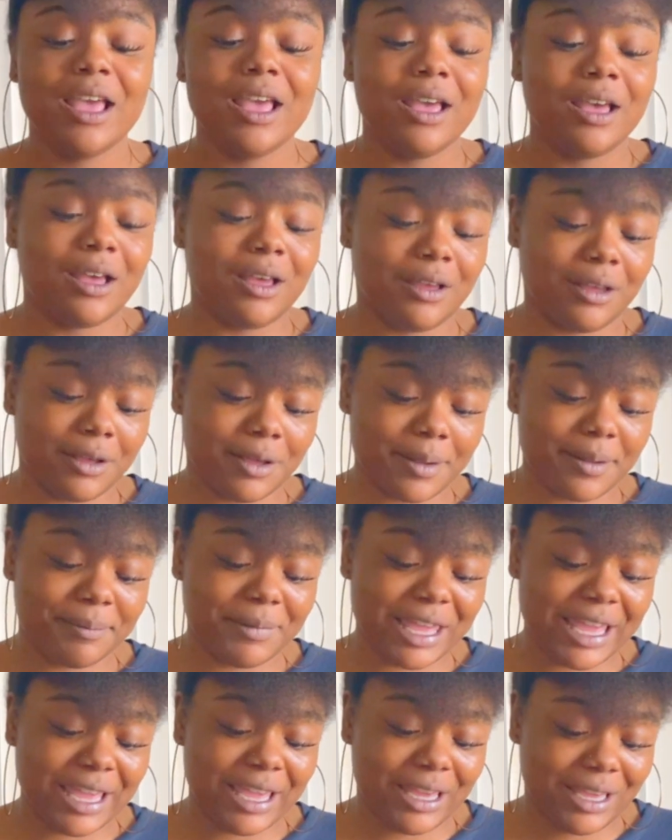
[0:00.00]

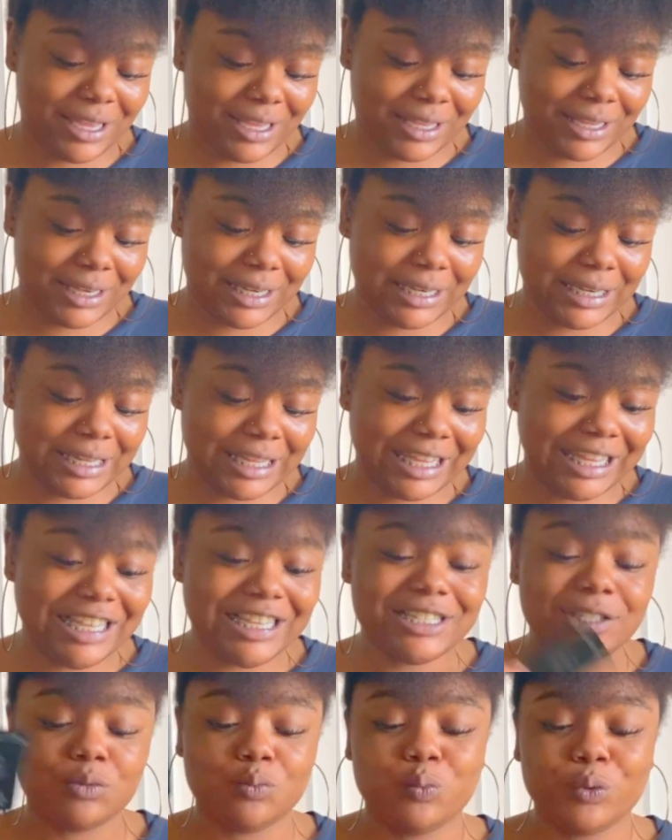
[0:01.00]
And
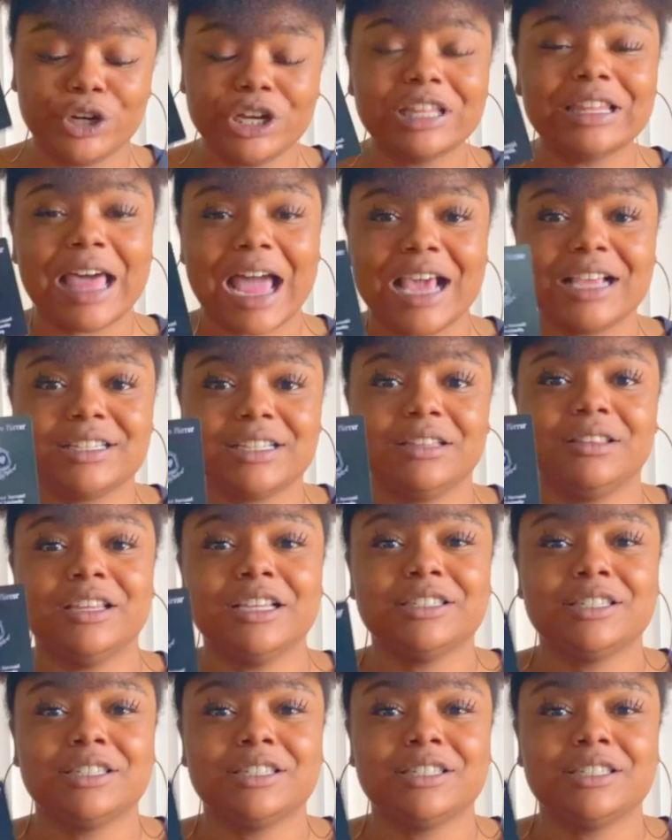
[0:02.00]
he's realizing this.